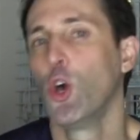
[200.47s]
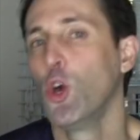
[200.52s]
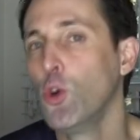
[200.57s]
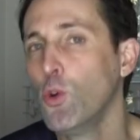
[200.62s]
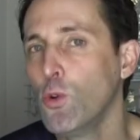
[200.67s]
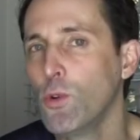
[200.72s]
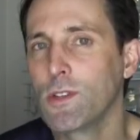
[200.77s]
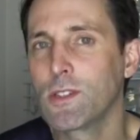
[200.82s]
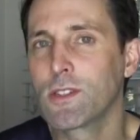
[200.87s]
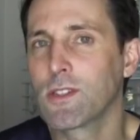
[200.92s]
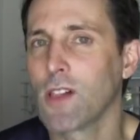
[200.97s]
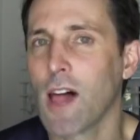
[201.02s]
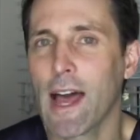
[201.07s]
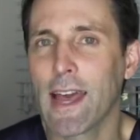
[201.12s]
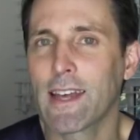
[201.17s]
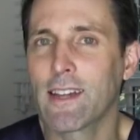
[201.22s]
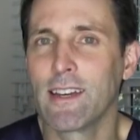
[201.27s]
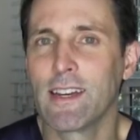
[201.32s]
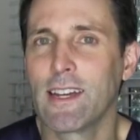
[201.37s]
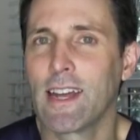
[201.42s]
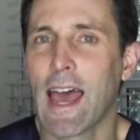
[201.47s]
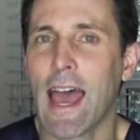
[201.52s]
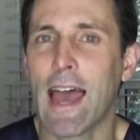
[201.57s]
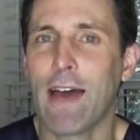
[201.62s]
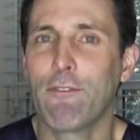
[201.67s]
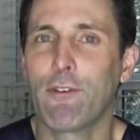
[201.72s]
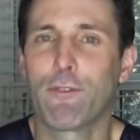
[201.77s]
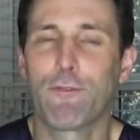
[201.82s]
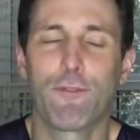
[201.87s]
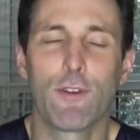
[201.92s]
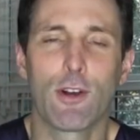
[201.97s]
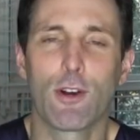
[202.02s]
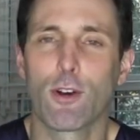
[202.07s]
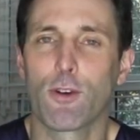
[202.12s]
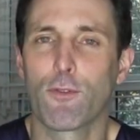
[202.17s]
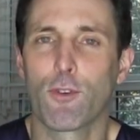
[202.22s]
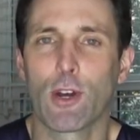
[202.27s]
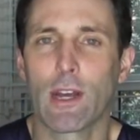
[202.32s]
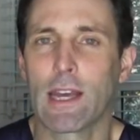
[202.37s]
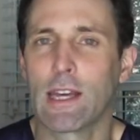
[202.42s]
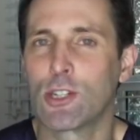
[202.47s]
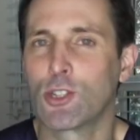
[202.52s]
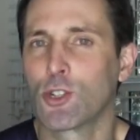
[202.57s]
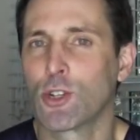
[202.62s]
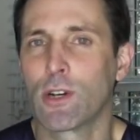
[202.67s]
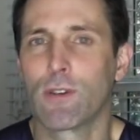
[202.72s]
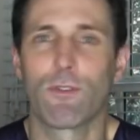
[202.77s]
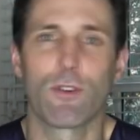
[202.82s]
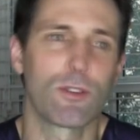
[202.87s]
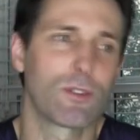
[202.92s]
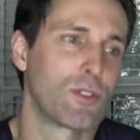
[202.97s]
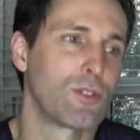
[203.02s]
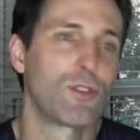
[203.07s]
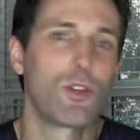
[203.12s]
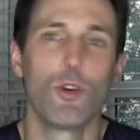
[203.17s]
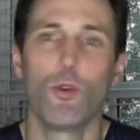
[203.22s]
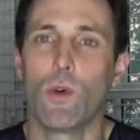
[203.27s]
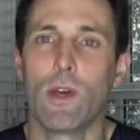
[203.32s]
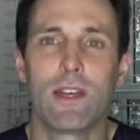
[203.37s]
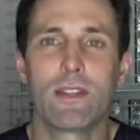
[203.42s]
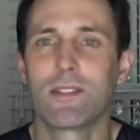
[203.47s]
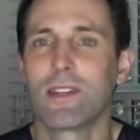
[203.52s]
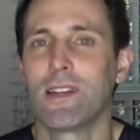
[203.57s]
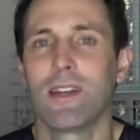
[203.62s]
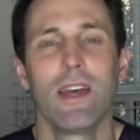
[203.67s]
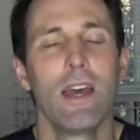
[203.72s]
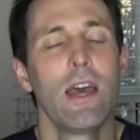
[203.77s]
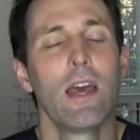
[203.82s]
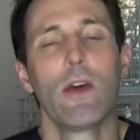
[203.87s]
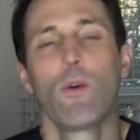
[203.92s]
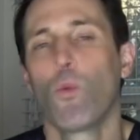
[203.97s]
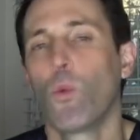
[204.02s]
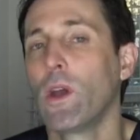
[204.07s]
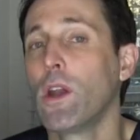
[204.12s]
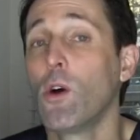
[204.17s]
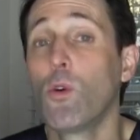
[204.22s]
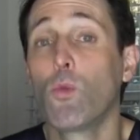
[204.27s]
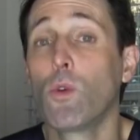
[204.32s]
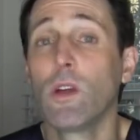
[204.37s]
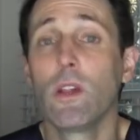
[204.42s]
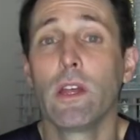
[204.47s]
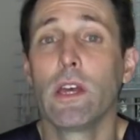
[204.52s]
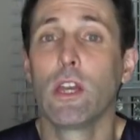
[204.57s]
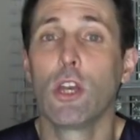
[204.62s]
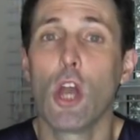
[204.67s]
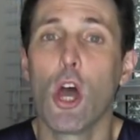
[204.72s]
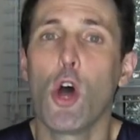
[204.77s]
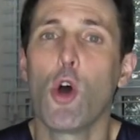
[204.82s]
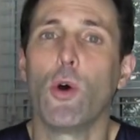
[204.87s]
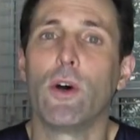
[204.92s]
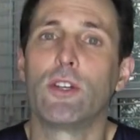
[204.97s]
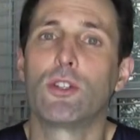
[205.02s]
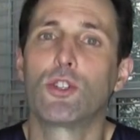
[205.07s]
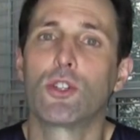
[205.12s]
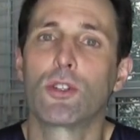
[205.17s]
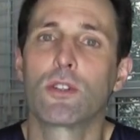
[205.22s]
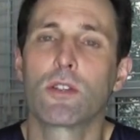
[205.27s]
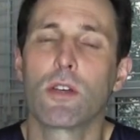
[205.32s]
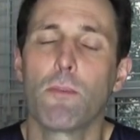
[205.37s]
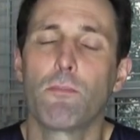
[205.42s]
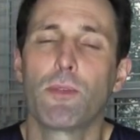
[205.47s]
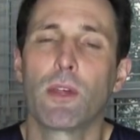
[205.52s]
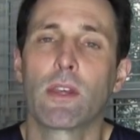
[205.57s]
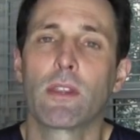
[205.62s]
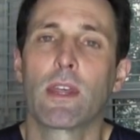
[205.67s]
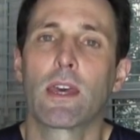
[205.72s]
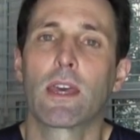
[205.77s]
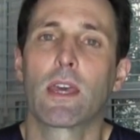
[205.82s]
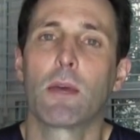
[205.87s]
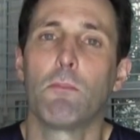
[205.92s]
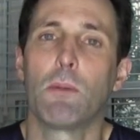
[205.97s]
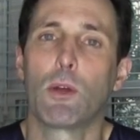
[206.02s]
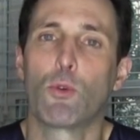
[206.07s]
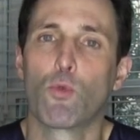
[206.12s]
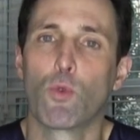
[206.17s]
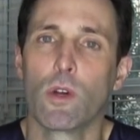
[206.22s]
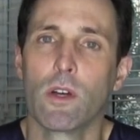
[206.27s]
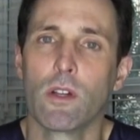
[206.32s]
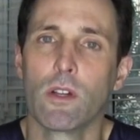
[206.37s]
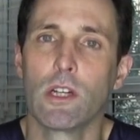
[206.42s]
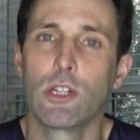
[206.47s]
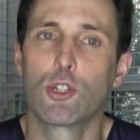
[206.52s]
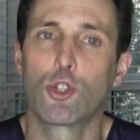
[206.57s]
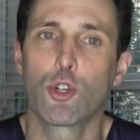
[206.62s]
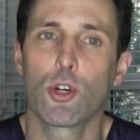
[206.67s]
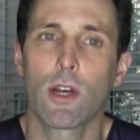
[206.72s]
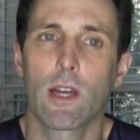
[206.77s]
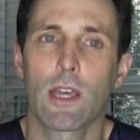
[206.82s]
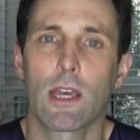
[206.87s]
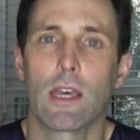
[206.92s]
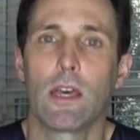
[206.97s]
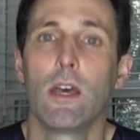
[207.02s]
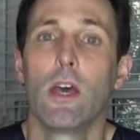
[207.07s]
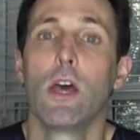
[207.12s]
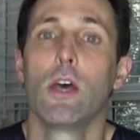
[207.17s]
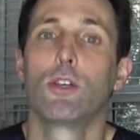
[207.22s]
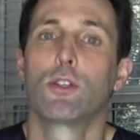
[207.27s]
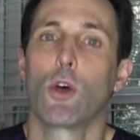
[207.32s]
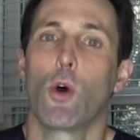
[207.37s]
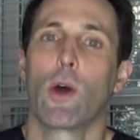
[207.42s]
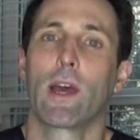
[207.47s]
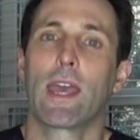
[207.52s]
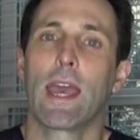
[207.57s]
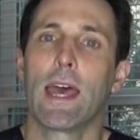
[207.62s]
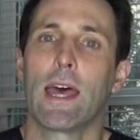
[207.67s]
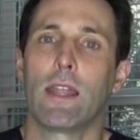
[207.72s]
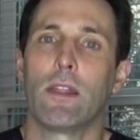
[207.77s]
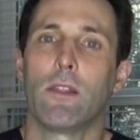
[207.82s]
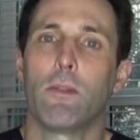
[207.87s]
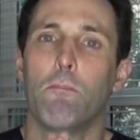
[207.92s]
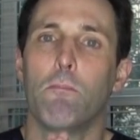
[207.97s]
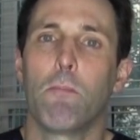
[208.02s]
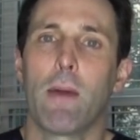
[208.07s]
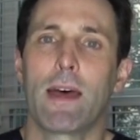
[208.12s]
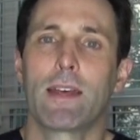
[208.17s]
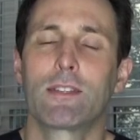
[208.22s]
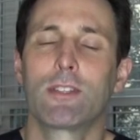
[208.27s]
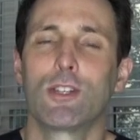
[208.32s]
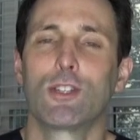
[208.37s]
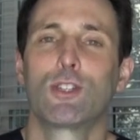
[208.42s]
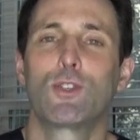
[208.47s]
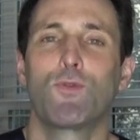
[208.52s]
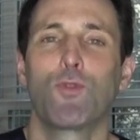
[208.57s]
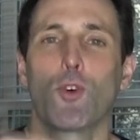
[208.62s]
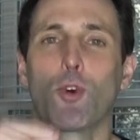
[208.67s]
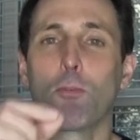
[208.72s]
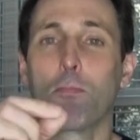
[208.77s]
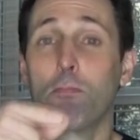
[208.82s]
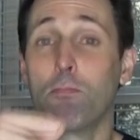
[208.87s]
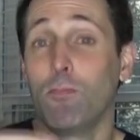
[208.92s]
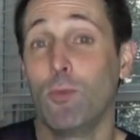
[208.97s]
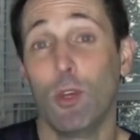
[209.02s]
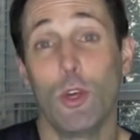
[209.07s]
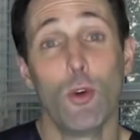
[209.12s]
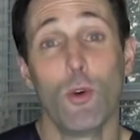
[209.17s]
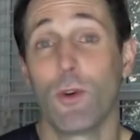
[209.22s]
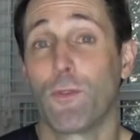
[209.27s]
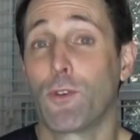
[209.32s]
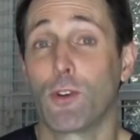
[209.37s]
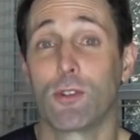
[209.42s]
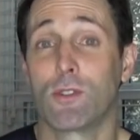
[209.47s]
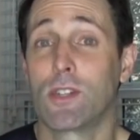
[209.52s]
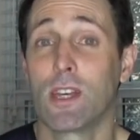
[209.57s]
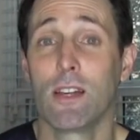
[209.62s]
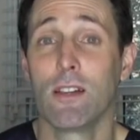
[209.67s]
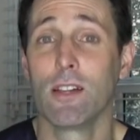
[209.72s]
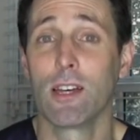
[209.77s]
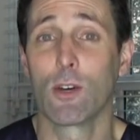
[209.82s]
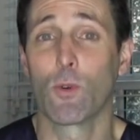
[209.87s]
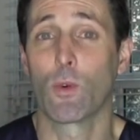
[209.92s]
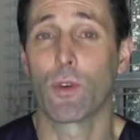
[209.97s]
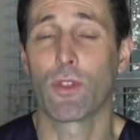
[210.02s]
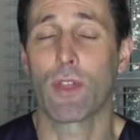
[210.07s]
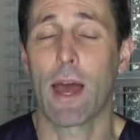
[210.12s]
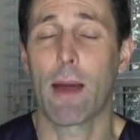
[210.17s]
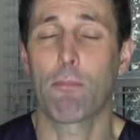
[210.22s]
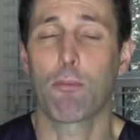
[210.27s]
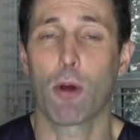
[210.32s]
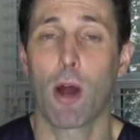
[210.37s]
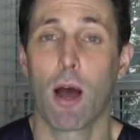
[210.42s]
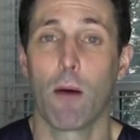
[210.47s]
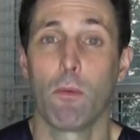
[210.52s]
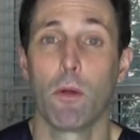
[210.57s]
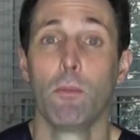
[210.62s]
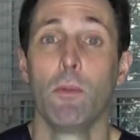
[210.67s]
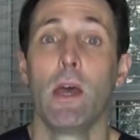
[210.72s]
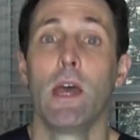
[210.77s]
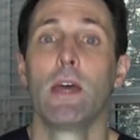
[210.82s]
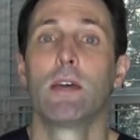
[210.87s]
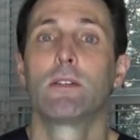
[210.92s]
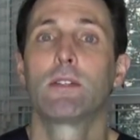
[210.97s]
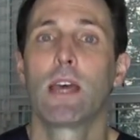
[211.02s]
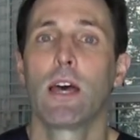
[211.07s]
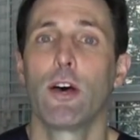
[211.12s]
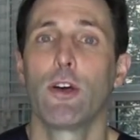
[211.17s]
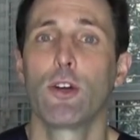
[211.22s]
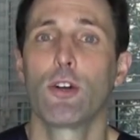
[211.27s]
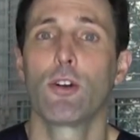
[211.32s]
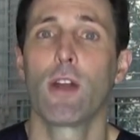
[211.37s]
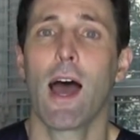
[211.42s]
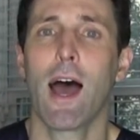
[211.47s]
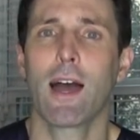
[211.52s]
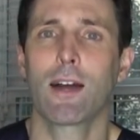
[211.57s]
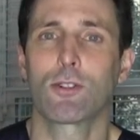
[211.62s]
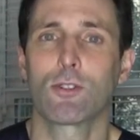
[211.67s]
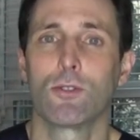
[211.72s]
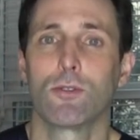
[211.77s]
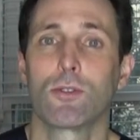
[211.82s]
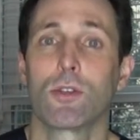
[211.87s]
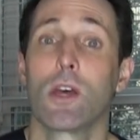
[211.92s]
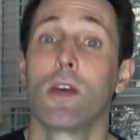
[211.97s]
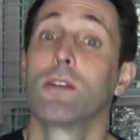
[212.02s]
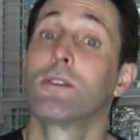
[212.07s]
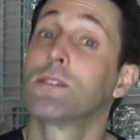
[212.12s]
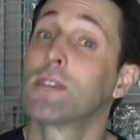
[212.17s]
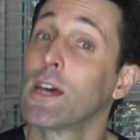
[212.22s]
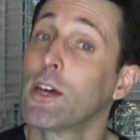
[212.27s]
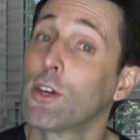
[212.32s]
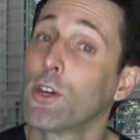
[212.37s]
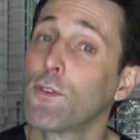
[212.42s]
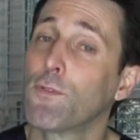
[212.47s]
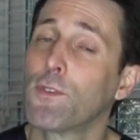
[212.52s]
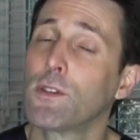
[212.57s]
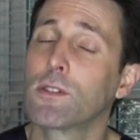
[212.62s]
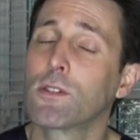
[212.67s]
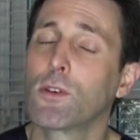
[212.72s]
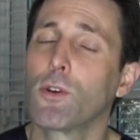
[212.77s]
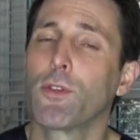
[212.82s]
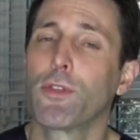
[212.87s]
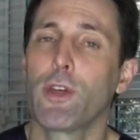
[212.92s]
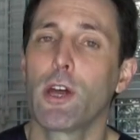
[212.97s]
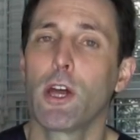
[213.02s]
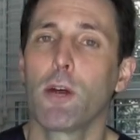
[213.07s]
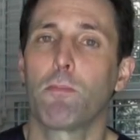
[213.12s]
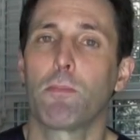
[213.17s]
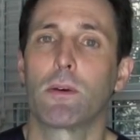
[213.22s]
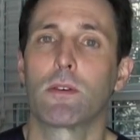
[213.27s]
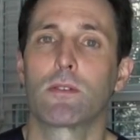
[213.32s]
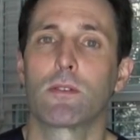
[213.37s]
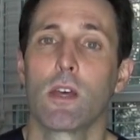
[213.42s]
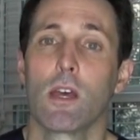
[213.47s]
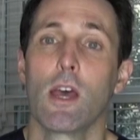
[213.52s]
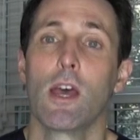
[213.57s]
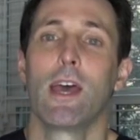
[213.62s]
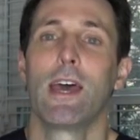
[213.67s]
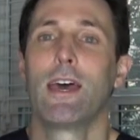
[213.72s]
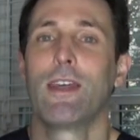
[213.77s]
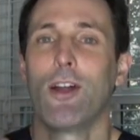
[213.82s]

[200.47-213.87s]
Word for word: Who is likely to have a fear of re-injury versus who isn't? We don't really know. It's just something that can be really tricky. So again, message for you if you're dealing with that problem, tell your doctors, tell your physical therapist.